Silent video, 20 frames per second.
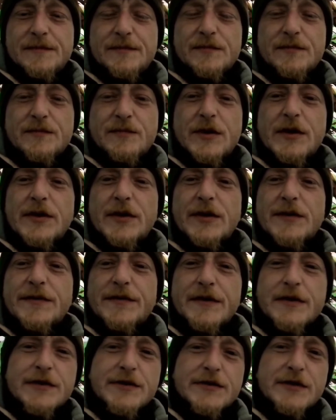When I
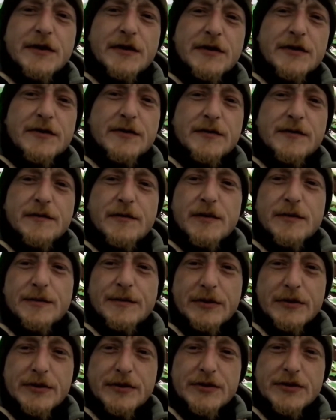first started doing my
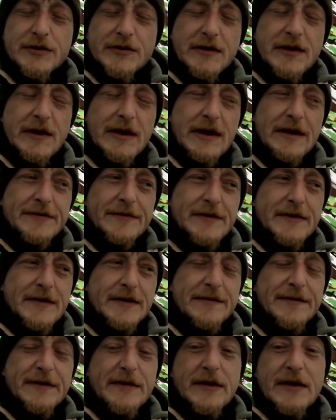bushcraft and
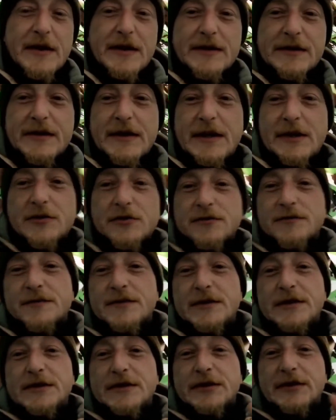everything, I had an actual
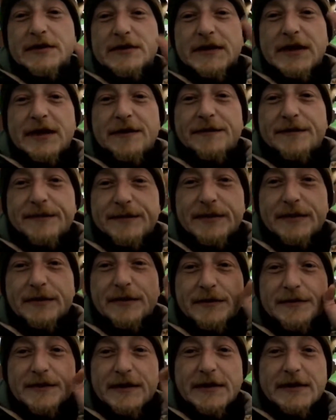really nice camp built
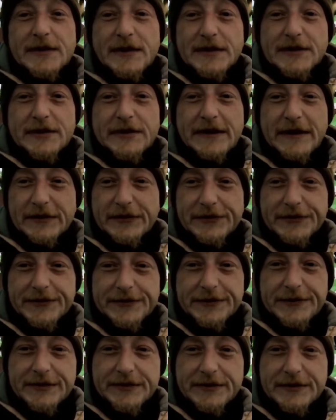off down that direction.
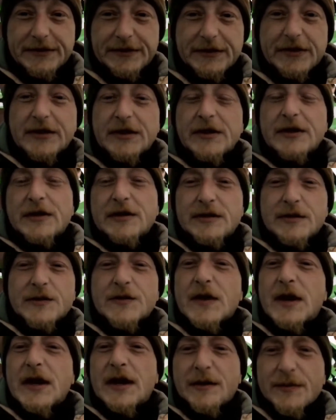It
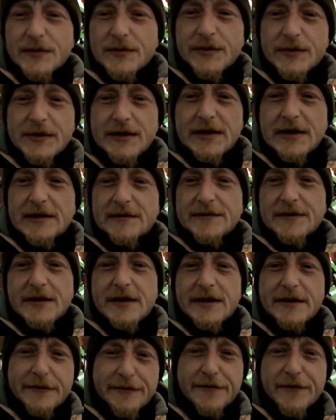was absolutely lovely. I
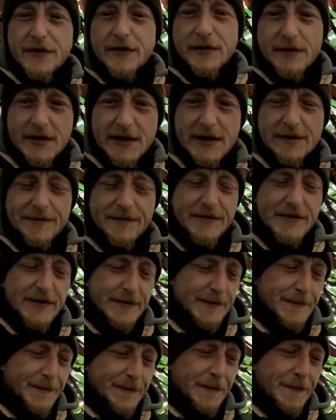had a full-on camp there.